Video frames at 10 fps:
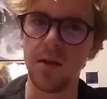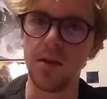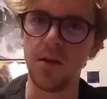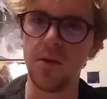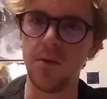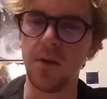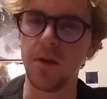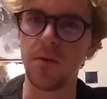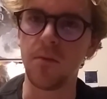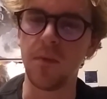you know, like
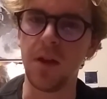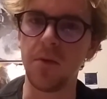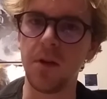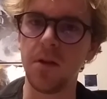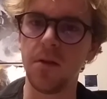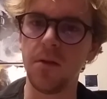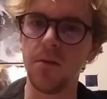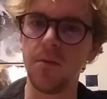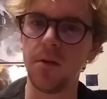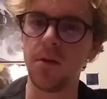things we need to
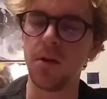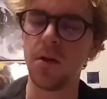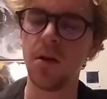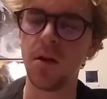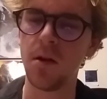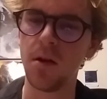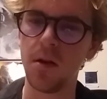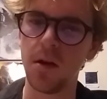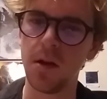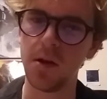live, but it's